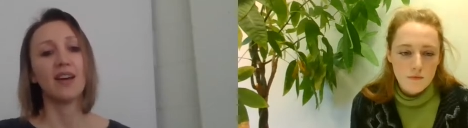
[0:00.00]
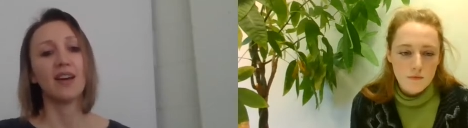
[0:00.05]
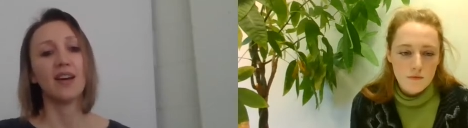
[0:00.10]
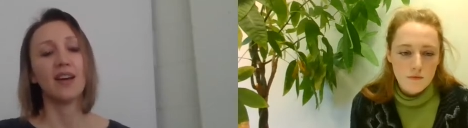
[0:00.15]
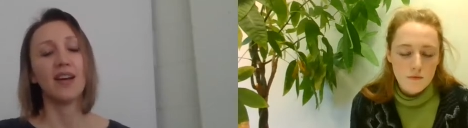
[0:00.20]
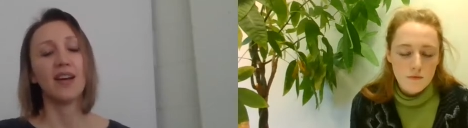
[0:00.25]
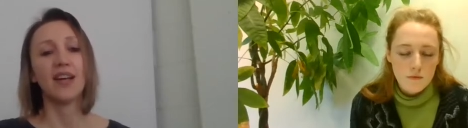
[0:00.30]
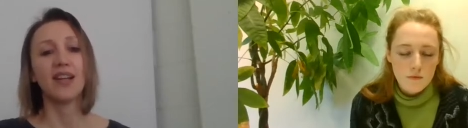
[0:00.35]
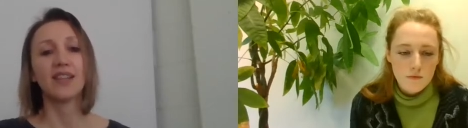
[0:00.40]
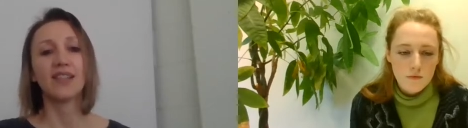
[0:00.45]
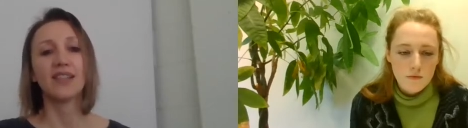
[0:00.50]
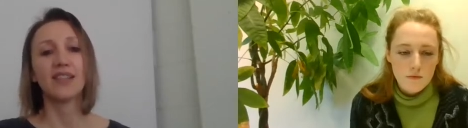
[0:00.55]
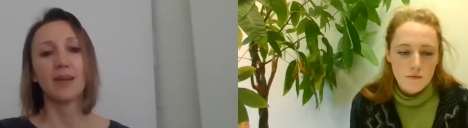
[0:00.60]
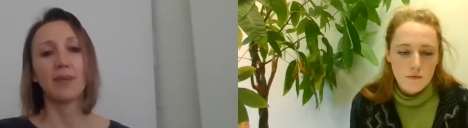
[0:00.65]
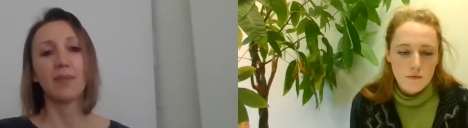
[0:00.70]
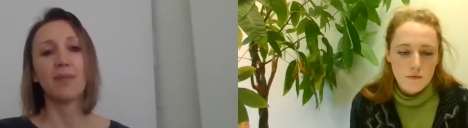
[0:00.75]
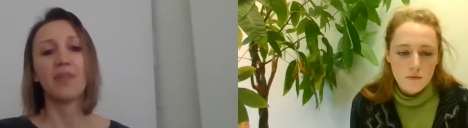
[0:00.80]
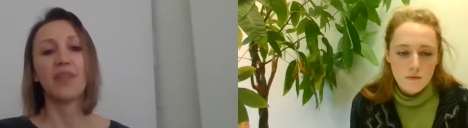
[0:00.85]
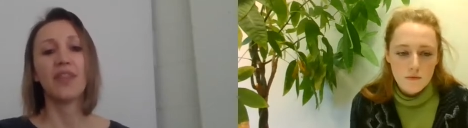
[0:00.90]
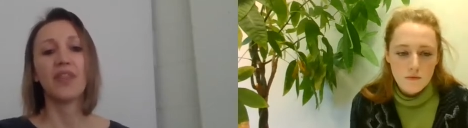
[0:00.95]

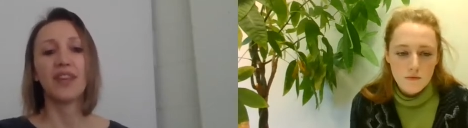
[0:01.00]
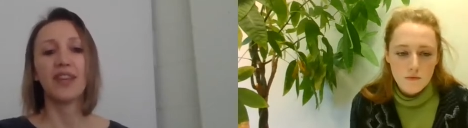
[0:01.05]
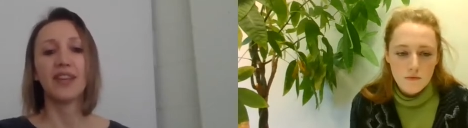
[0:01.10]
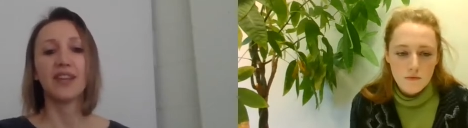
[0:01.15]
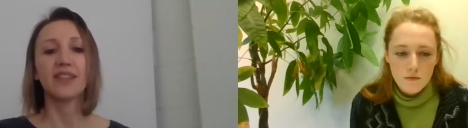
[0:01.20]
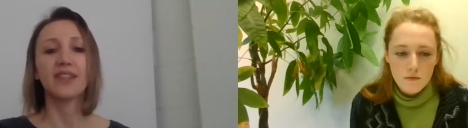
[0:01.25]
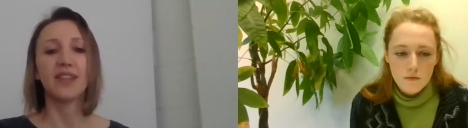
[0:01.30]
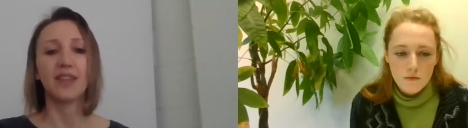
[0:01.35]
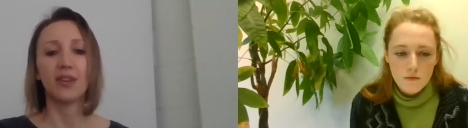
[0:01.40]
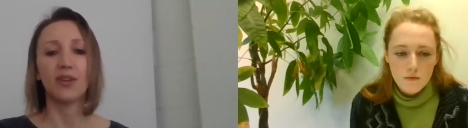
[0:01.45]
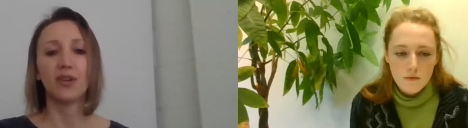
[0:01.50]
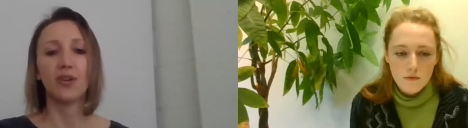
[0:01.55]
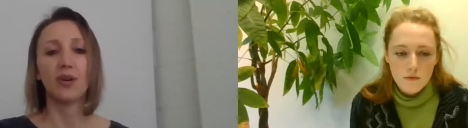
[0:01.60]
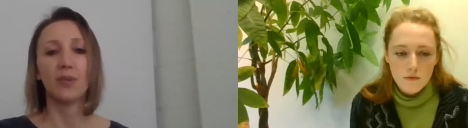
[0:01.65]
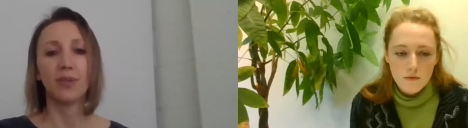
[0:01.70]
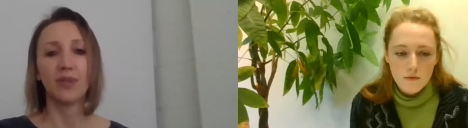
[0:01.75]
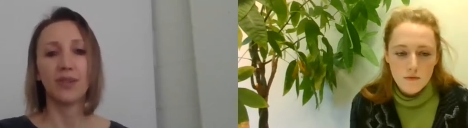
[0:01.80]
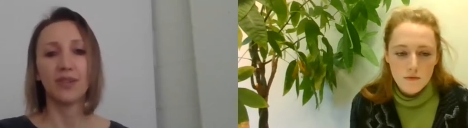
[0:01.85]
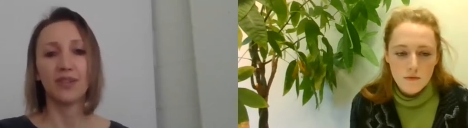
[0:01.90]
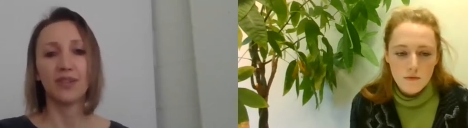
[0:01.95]
Speaker 1: has some things
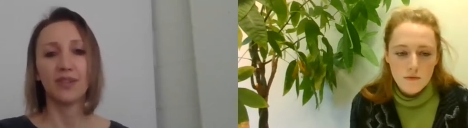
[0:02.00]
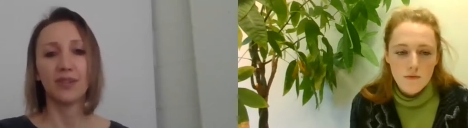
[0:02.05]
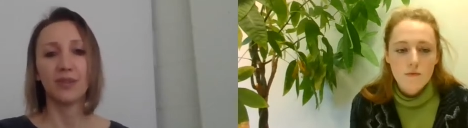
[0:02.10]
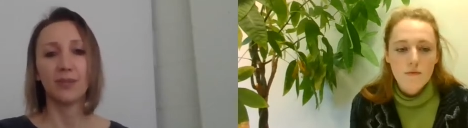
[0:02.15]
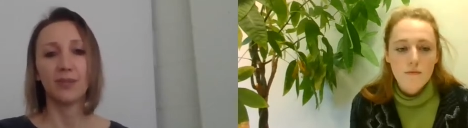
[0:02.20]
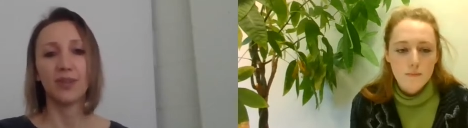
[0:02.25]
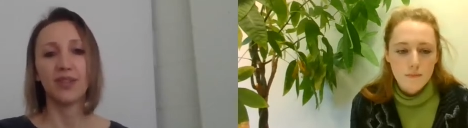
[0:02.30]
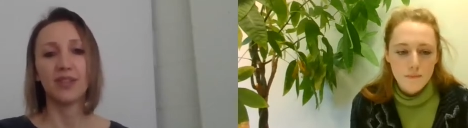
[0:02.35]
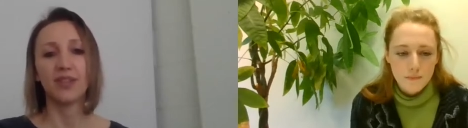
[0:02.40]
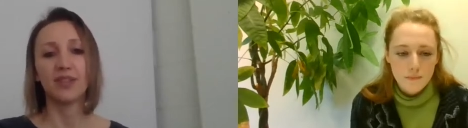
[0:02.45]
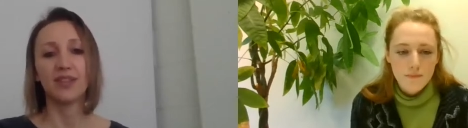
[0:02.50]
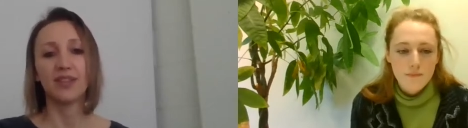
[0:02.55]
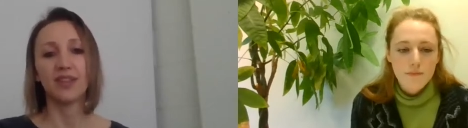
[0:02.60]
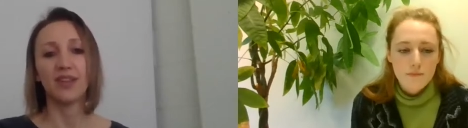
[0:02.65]
in common with